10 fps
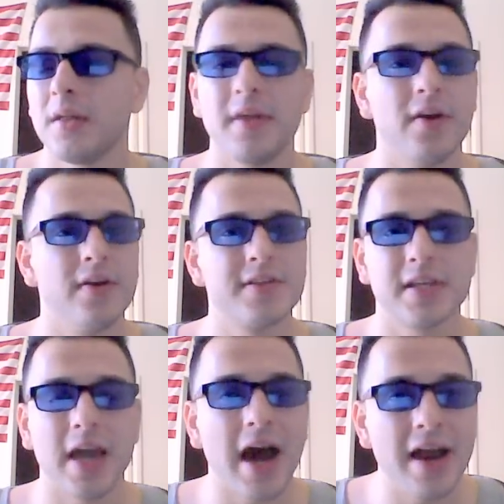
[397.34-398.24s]
There is a
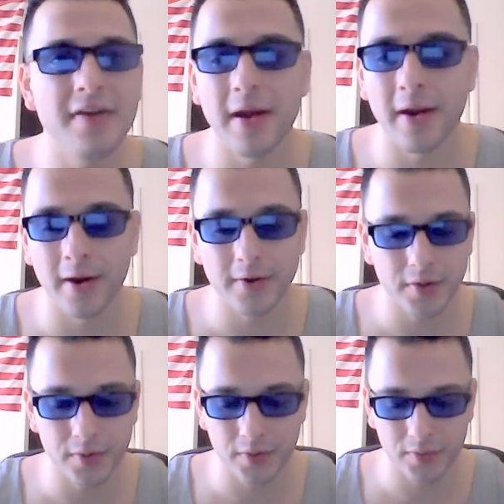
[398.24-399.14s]
guy there
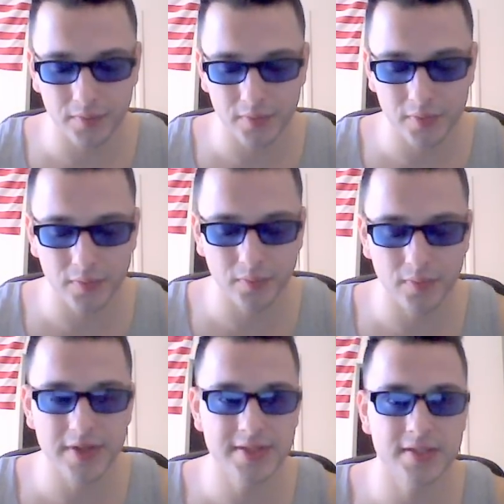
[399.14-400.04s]

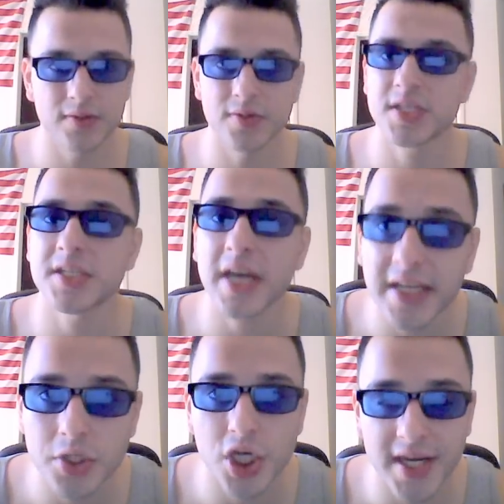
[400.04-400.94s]
who's
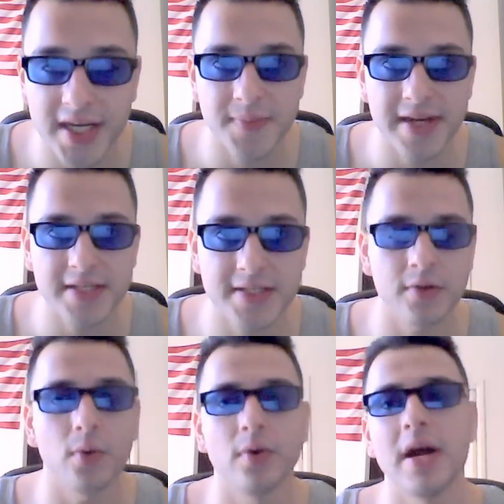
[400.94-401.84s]
studied Chinese
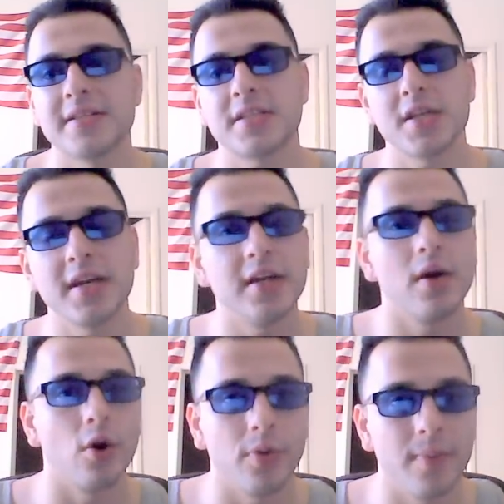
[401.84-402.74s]
medicine or has studied
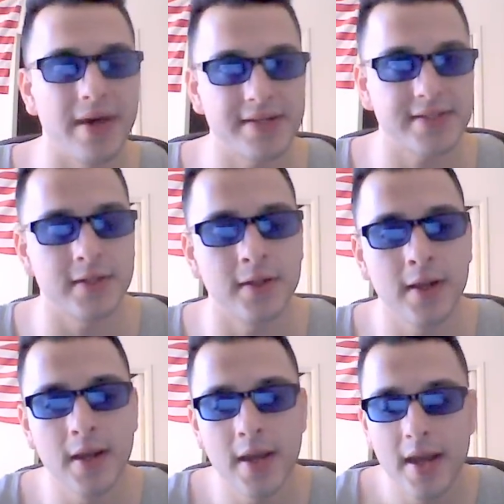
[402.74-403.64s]
herbal medicine,
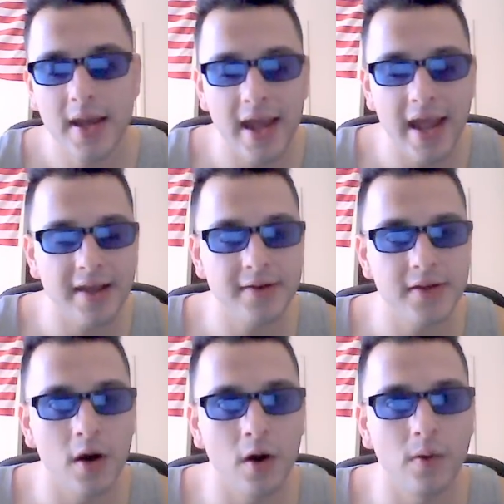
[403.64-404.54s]
and
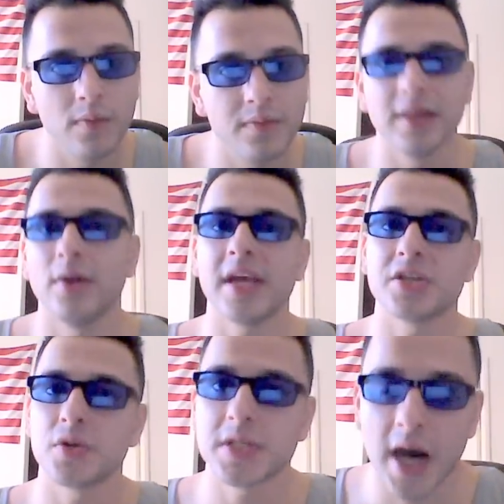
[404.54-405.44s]
they look
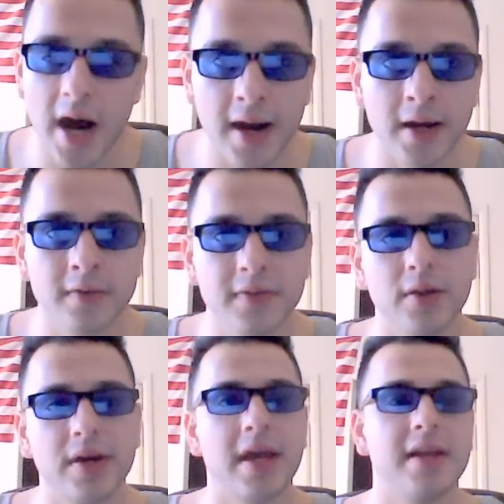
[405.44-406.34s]
at your tongue, they
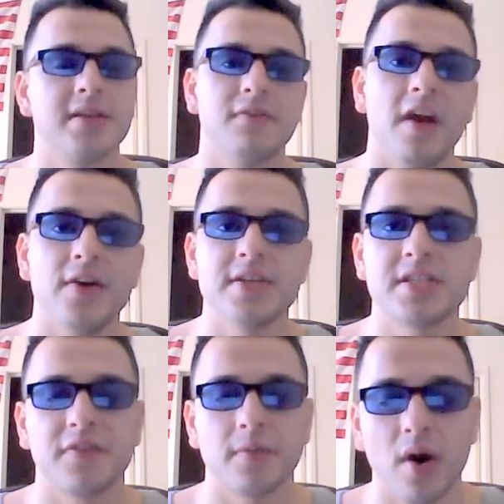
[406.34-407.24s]
look at various
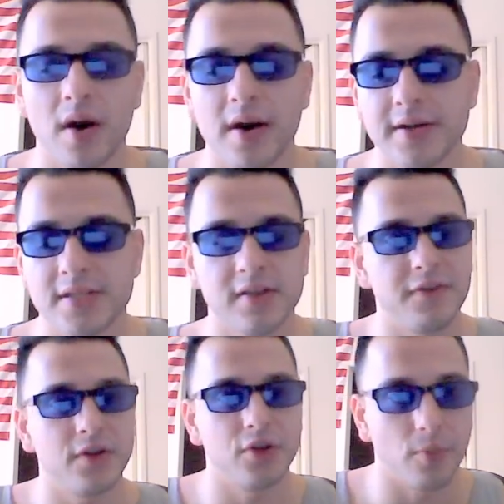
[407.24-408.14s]
different parts, they
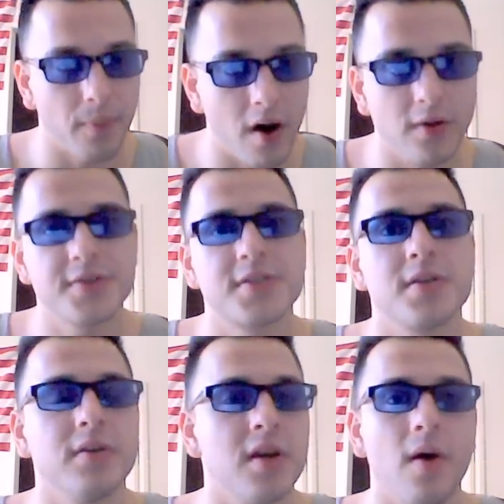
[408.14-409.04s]
feel your pulse,
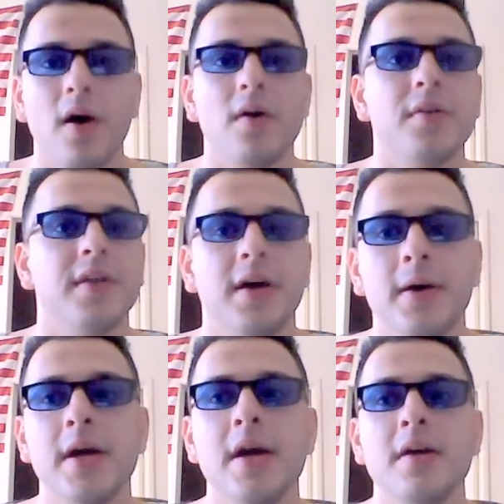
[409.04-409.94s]
all
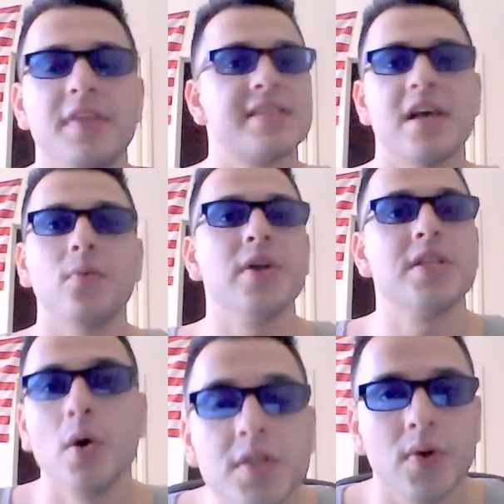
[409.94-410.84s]
the things that we
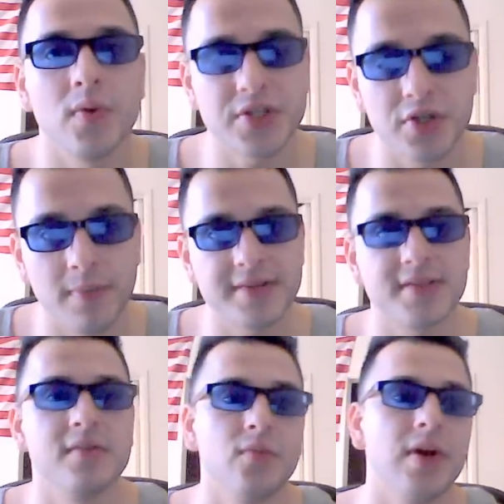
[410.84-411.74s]
don't do in Western
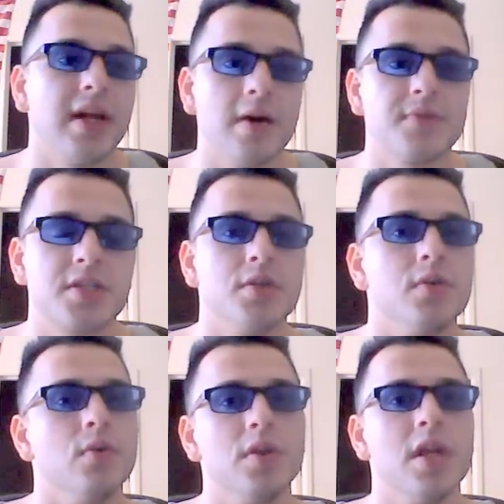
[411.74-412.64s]
medicine when it comes
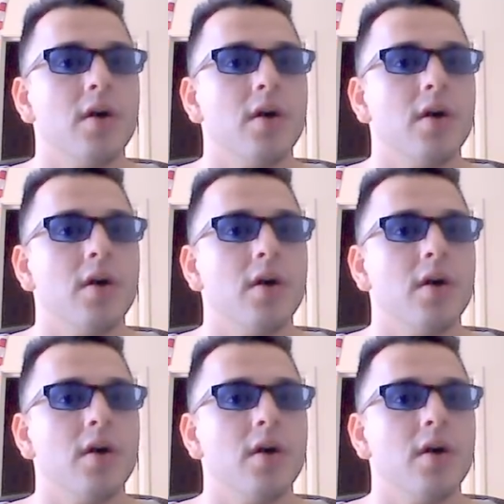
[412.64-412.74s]
to